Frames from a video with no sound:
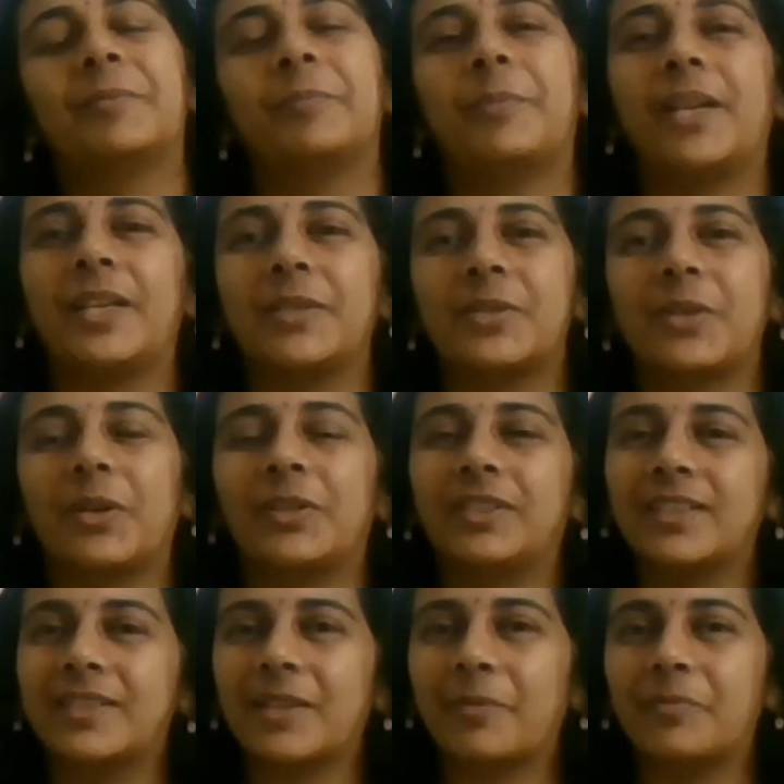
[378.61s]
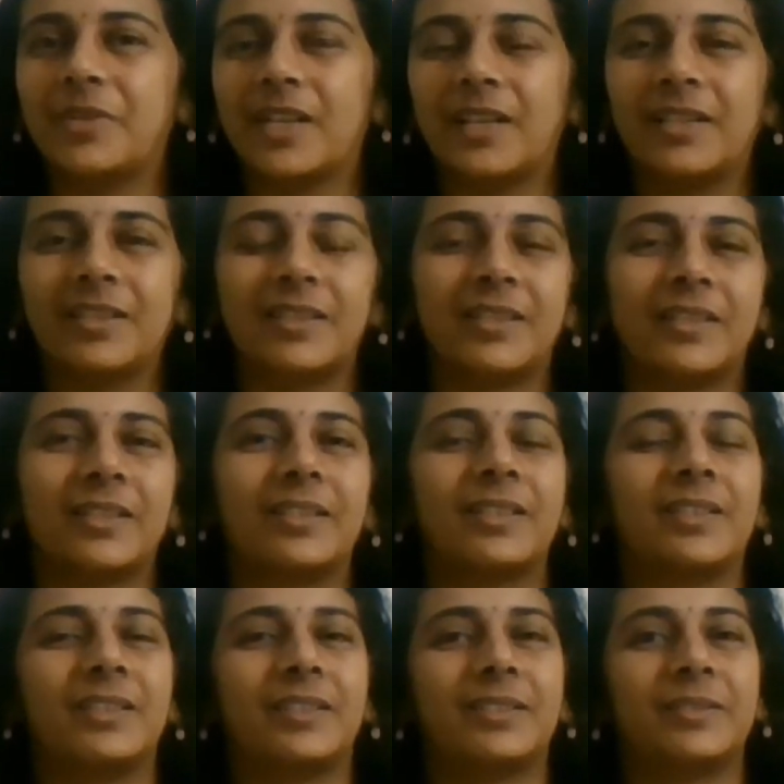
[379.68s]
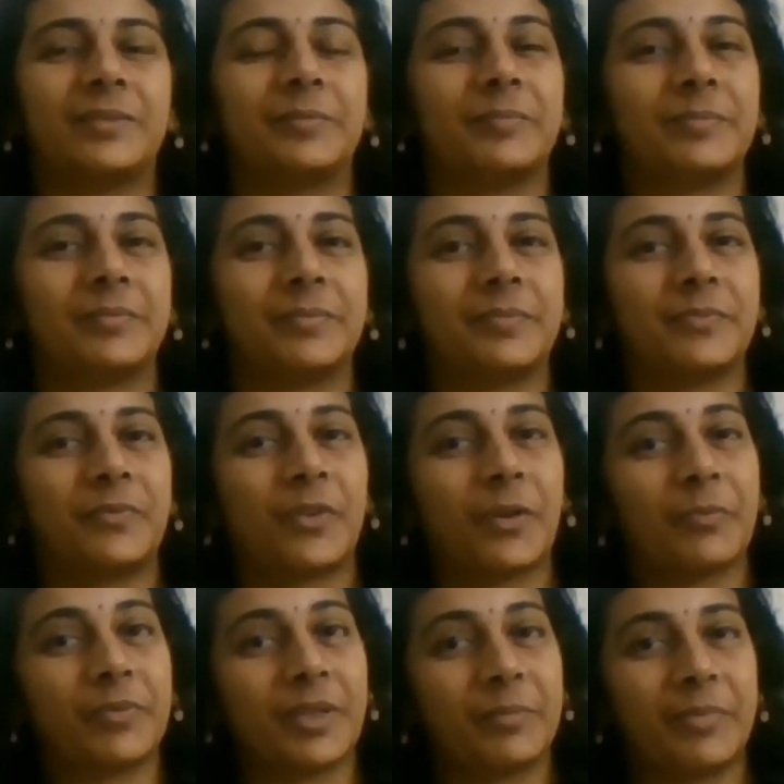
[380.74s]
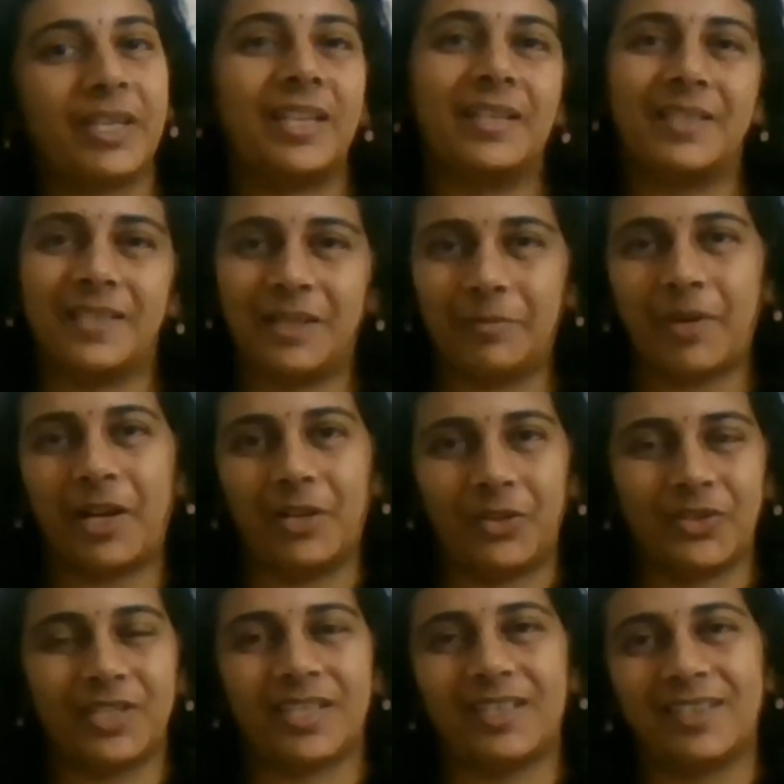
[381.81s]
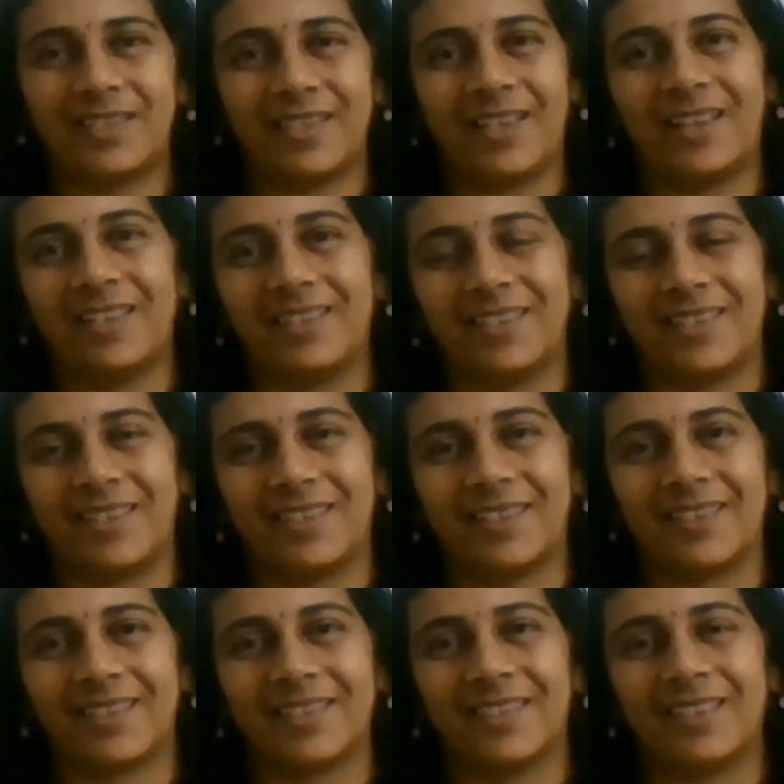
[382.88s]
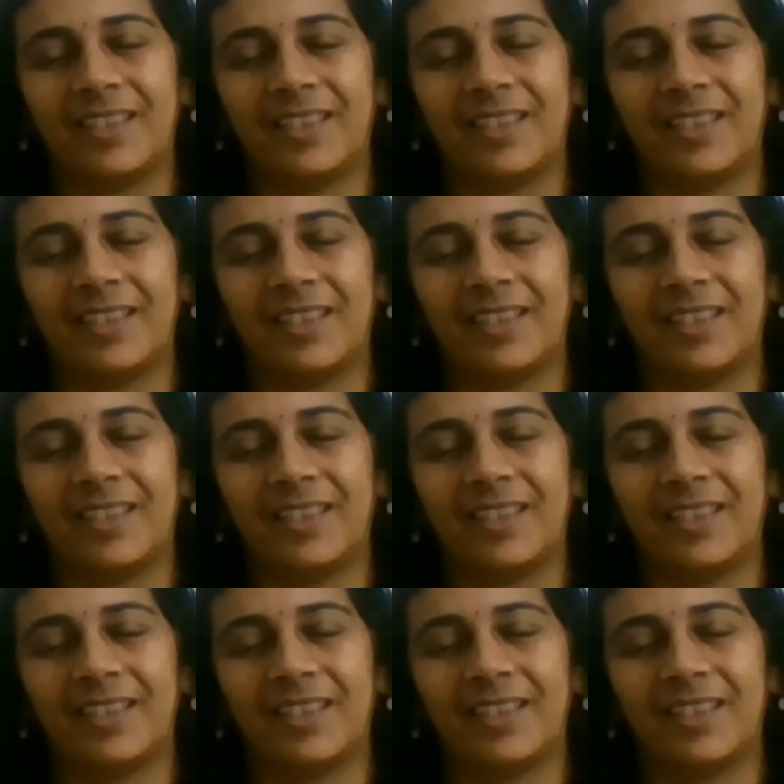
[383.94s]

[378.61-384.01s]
based on the subject from the BSc Biological Sciences.